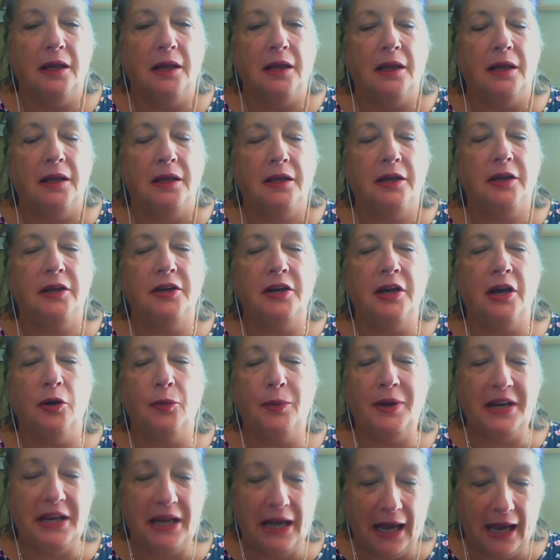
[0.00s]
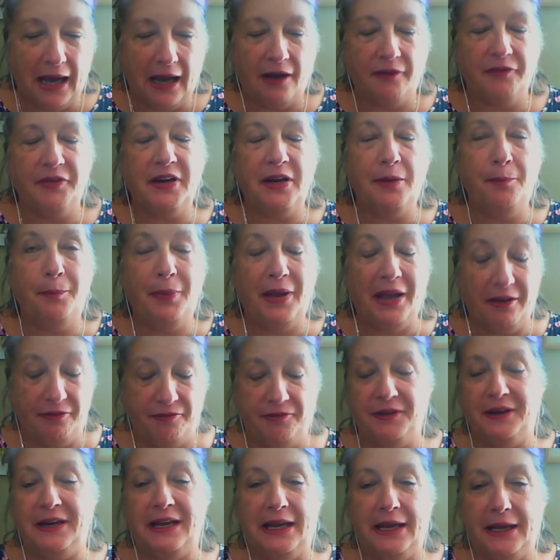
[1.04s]
You know when you have an
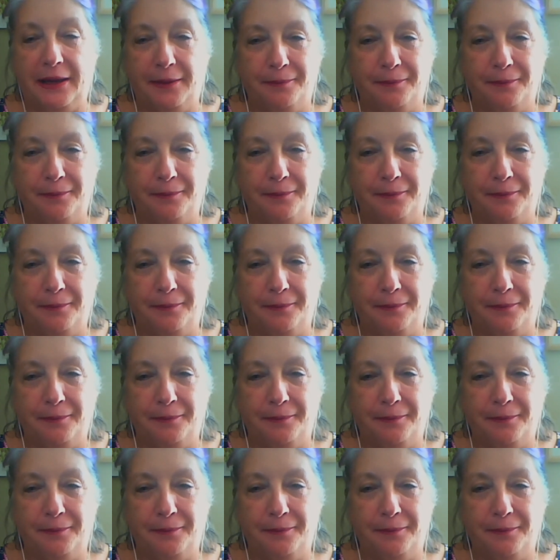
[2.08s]
epiphany?